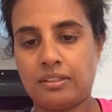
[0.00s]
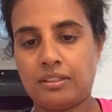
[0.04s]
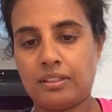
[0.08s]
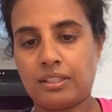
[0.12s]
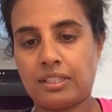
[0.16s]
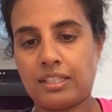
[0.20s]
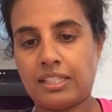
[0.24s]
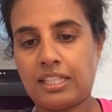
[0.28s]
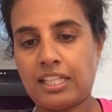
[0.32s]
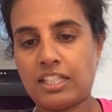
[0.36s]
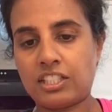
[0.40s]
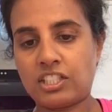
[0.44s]

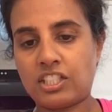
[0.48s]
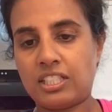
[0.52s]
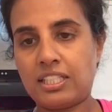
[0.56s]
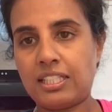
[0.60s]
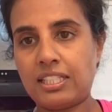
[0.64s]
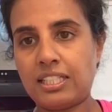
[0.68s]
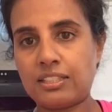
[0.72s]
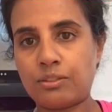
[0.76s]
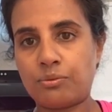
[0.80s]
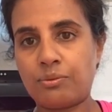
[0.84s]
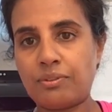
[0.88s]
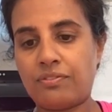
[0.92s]
And
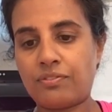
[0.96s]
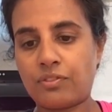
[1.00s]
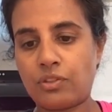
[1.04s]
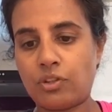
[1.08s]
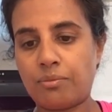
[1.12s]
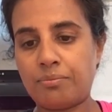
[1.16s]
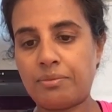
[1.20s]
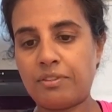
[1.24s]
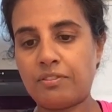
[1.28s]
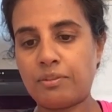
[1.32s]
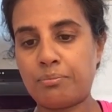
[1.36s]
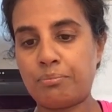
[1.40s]
actually, as we've got a
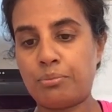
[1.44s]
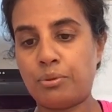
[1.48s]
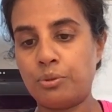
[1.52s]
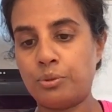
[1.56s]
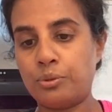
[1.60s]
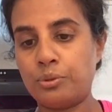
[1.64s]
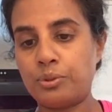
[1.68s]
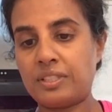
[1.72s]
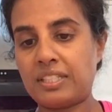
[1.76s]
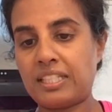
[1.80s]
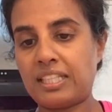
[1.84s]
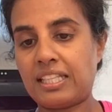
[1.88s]
bit of a
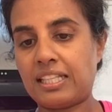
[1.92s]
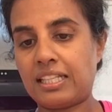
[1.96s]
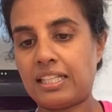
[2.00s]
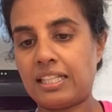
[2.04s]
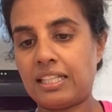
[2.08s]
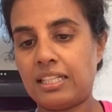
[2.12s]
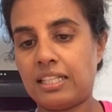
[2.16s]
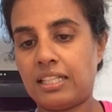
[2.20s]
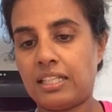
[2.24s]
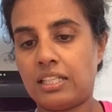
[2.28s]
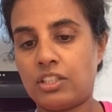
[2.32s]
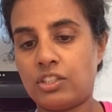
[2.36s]
pause here,
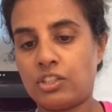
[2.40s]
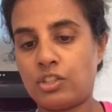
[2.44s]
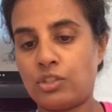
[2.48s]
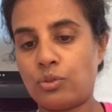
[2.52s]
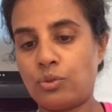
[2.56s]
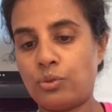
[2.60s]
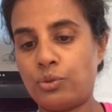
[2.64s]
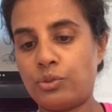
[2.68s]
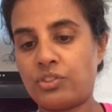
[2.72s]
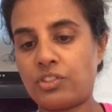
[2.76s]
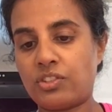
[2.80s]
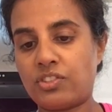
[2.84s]
I should
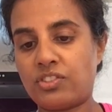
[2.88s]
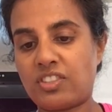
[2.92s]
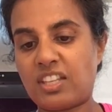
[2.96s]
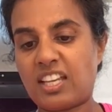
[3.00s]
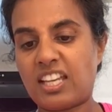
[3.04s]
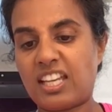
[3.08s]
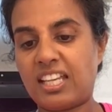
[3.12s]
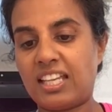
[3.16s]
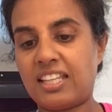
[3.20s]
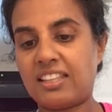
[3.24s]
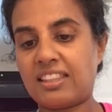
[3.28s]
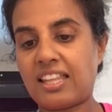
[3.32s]
also
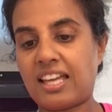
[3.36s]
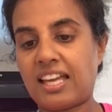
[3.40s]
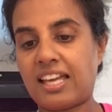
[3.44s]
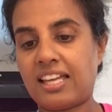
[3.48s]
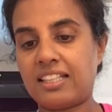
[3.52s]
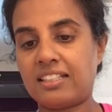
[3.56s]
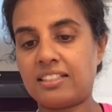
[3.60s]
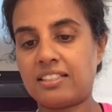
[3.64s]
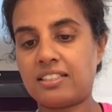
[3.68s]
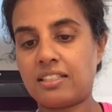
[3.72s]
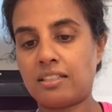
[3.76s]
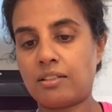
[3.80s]
say
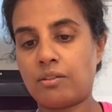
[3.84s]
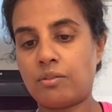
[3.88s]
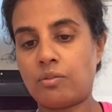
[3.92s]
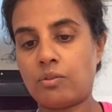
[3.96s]
that